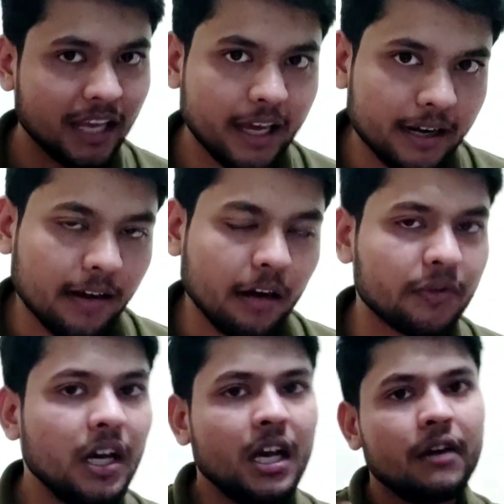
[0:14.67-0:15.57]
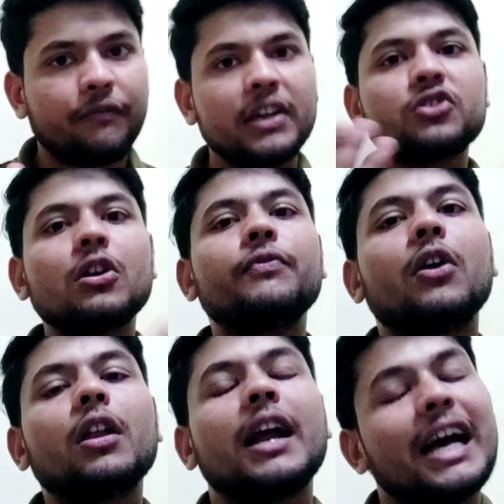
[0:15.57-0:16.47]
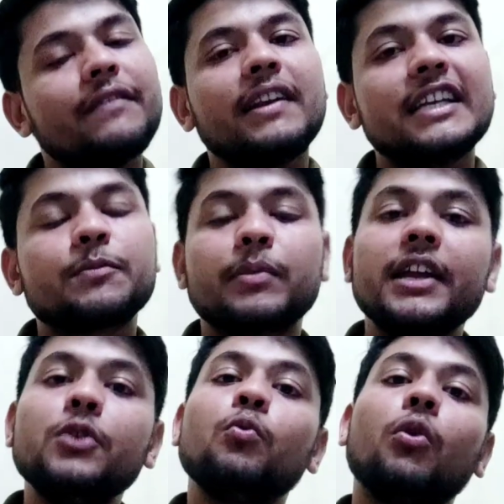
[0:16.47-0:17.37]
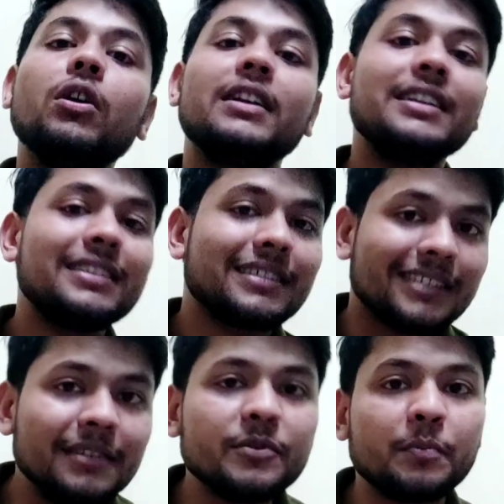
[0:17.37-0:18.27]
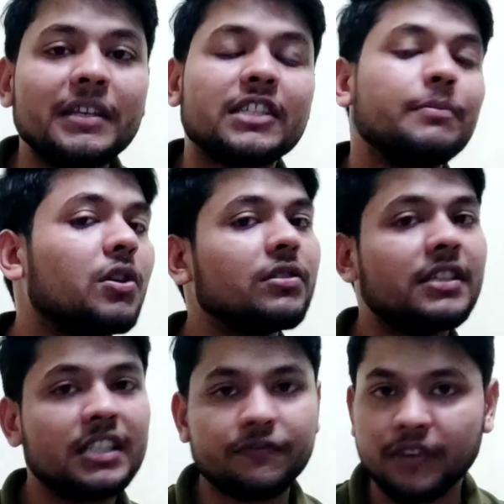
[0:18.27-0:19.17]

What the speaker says: aircraft. First of all, I will explain you what these terms means because it is